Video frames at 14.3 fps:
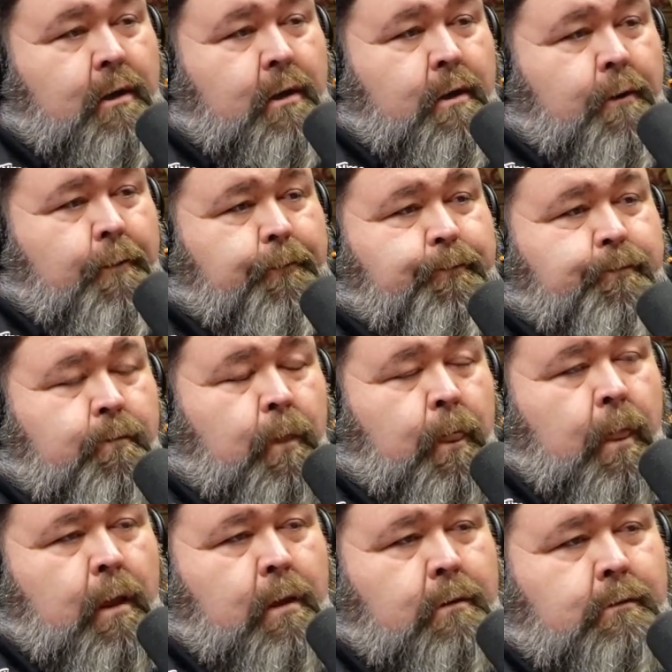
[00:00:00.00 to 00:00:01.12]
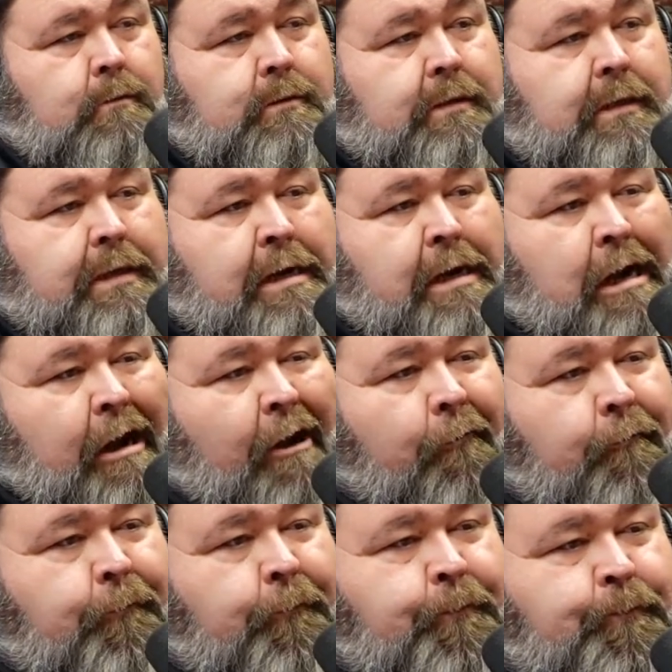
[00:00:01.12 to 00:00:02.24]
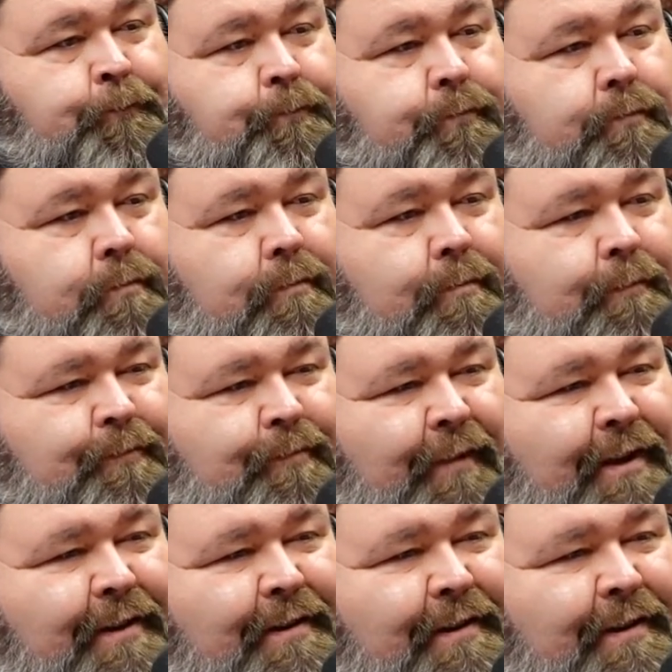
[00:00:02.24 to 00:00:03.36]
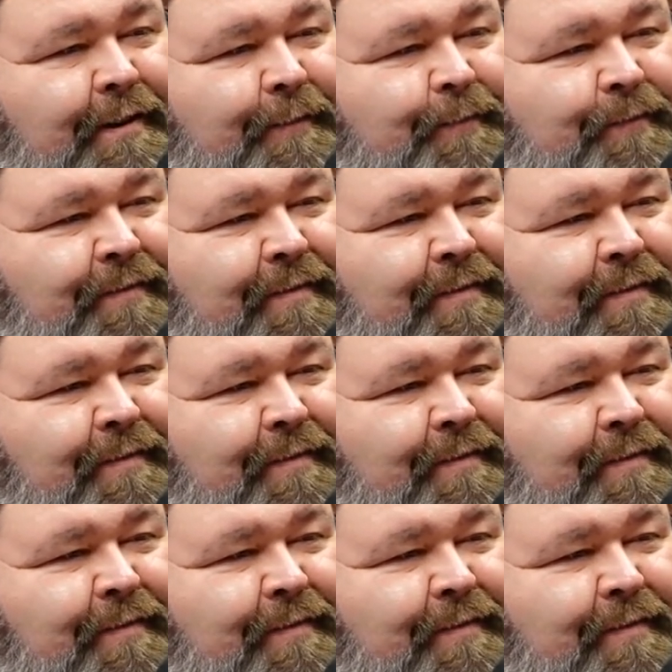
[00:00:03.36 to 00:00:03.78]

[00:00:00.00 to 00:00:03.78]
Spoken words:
See, my real life is barbecue, so my barbecue team life is the